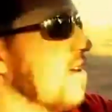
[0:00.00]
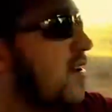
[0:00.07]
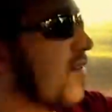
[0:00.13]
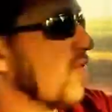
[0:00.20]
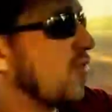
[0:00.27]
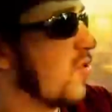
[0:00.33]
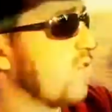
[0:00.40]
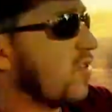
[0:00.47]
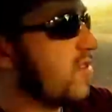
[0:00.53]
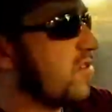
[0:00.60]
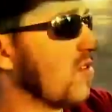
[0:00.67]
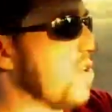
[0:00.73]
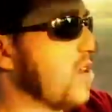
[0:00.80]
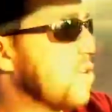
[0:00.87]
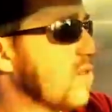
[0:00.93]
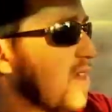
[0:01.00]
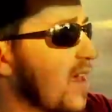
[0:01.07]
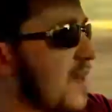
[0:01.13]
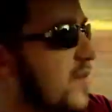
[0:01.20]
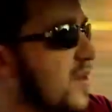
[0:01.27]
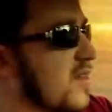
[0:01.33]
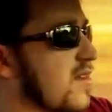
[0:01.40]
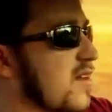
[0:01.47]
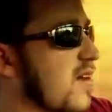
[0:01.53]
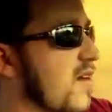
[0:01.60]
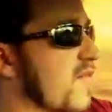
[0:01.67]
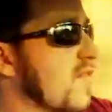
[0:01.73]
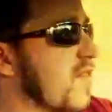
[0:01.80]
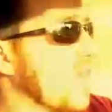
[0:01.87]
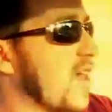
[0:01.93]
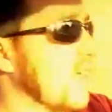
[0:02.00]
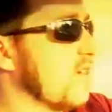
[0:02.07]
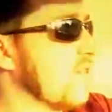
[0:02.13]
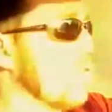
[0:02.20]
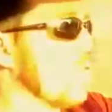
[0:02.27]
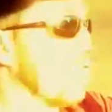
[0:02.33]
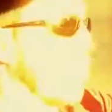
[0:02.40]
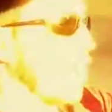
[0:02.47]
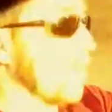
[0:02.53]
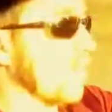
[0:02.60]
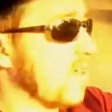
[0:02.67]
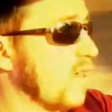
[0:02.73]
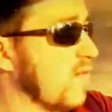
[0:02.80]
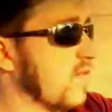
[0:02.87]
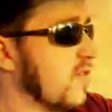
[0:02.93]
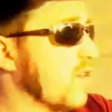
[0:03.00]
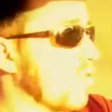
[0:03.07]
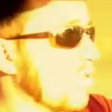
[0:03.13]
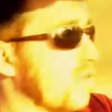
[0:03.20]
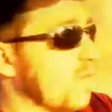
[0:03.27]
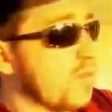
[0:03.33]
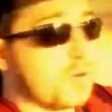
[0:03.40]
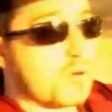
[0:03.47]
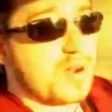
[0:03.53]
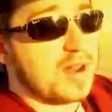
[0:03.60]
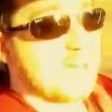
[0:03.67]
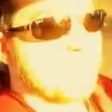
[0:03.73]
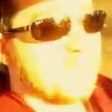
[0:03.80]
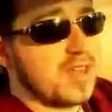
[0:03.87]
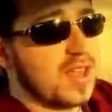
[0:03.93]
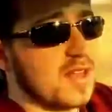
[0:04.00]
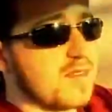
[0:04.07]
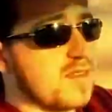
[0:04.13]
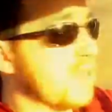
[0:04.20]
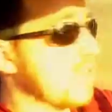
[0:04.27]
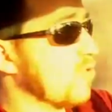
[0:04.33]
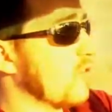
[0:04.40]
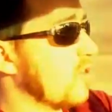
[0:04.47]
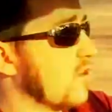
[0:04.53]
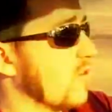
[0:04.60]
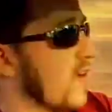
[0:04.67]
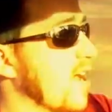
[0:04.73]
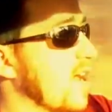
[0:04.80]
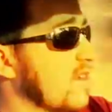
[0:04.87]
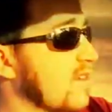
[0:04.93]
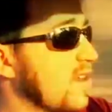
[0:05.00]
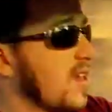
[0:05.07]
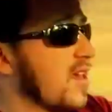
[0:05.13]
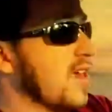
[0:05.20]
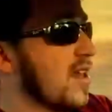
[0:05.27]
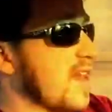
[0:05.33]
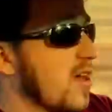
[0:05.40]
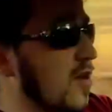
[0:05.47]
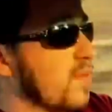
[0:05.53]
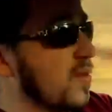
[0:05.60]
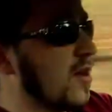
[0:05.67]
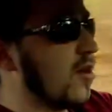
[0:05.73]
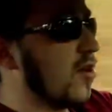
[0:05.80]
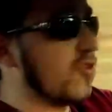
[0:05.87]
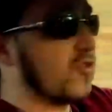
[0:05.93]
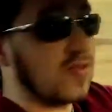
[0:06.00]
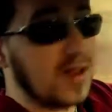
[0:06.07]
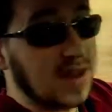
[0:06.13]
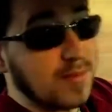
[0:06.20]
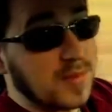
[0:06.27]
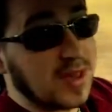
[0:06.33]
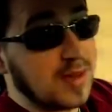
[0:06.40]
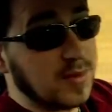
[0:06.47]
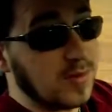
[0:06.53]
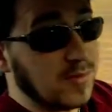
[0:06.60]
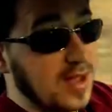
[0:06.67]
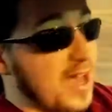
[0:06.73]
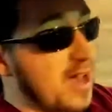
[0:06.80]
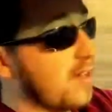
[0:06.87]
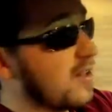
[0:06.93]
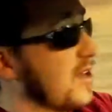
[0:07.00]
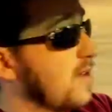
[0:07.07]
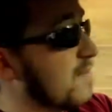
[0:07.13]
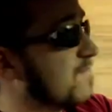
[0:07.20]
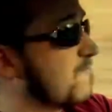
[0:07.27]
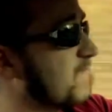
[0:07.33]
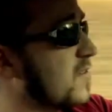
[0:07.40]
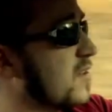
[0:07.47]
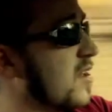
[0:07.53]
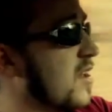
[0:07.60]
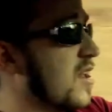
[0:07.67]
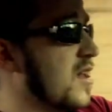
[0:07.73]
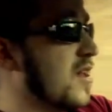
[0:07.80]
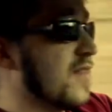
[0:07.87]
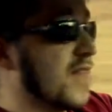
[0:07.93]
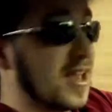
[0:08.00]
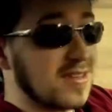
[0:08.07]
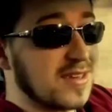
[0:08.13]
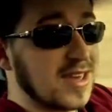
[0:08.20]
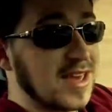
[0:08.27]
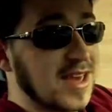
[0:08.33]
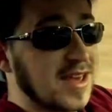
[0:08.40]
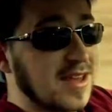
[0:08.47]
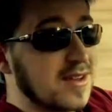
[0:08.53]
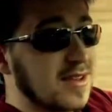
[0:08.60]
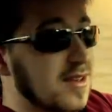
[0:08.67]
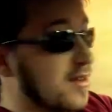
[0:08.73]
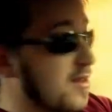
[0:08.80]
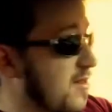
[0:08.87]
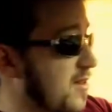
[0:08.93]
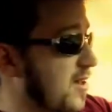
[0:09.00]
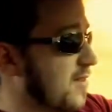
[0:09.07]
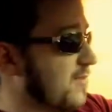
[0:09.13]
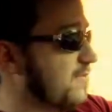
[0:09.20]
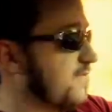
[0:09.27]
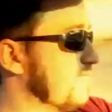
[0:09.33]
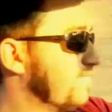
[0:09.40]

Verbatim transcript: Versa Studios and myself thank you greatly for your support in advance and your generosity in helping our dream become a reality. Thanks again. See you.